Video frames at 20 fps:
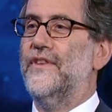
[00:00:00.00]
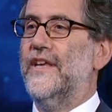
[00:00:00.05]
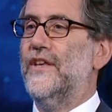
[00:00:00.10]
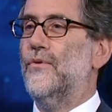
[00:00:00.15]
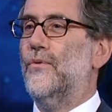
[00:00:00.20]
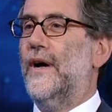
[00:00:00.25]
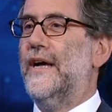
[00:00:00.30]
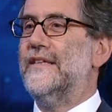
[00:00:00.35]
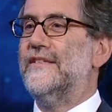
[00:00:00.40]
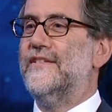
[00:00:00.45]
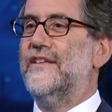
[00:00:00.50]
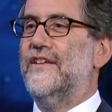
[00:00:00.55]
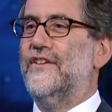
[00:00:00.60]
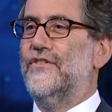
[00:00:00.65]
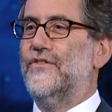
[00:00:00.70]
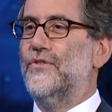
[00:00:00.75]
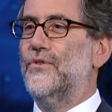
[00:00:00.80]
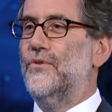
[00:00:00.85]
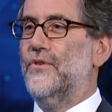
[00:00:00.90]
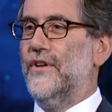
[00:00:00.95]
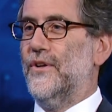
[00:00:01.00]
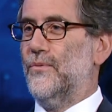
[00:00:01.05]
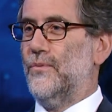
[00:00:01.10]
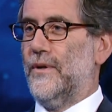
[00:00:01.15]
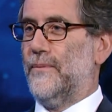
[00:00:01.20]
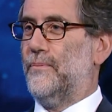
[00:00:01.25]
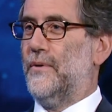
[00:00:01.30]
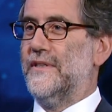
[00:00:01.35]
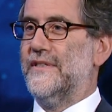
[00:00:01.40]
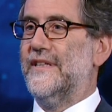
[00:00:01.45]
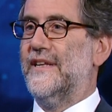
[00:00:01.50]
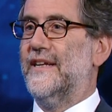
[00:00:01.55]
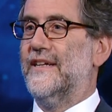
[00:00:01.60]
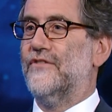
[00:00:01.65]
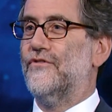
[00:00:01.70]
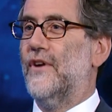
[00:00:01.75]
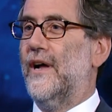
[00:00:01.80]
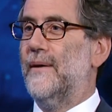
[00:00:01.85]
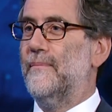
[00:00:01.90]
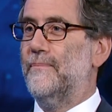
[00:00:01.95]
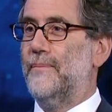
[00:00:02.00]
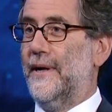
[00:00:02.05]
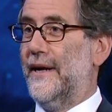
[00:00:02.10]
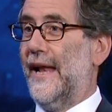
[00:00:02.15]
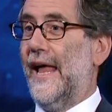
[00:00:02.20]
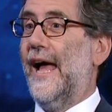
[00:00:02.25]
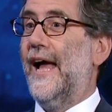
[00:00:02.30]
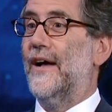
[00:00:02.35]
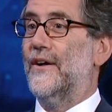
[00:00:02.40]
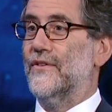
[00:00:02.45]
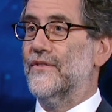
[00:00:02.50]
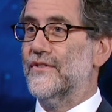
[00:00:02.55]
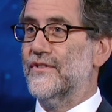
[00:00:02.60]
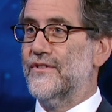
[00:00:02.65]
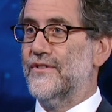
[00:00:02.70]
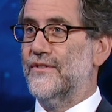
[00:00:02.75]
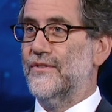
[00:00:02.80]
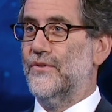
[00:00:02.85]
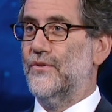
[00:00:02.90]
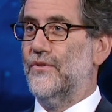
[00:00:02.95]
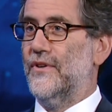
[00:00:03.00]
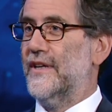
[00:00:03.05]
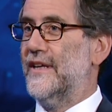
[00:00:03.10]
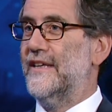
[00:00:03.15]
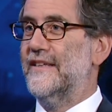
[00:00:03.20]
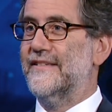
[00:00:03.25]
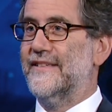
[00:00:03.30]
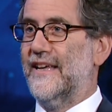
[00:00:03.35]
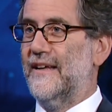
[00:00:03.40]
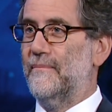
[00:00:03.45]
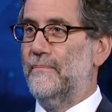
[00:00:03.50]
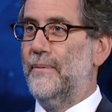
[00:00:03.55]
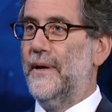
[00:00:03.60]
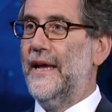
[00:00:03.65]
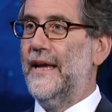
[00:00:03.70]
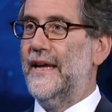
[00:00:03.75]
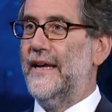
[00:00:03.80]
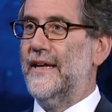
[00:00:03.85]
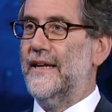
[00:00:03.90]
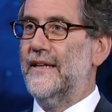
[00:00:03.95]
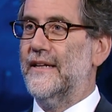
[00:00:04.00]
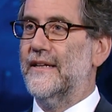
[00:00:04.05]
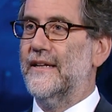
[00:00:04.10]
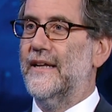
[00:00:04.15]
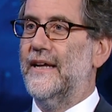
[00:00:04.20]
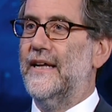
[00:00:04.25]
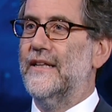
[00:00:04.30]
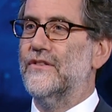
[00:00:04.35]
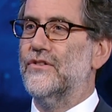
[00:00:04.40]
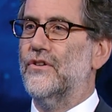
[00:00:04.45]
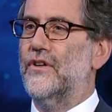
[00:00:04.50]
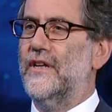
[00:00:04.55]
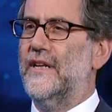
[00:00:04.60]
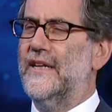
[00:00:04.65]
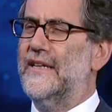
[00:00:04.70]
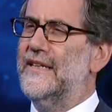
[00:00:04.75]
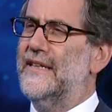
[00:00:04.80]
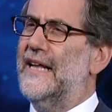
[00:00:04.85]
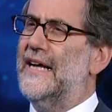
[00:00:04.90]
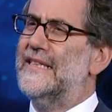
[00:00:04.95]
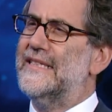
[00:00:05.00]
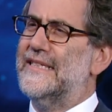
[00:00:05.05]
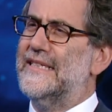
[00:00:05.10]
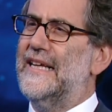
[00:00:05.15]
the USA is doing what President Trump announced during his campaign. And so in that